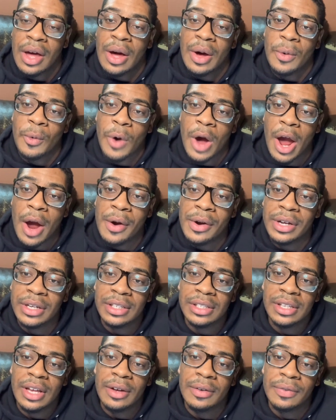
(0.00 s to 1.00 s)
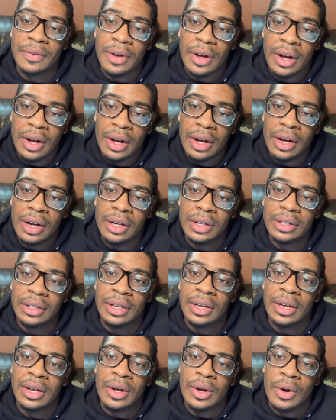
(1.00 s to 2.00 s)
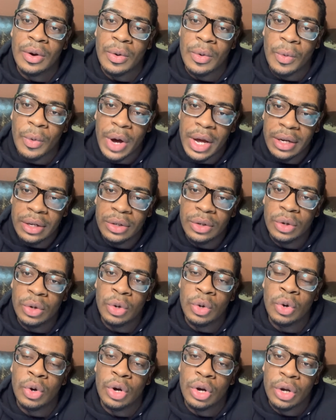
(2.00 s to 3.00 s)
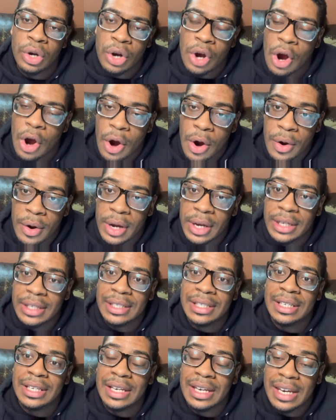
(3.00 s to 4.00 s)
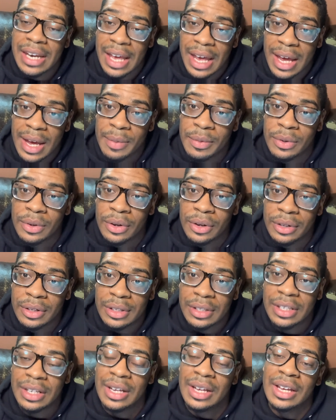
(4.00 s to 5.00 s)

Where is Stephon Wendell Curry's name in all this?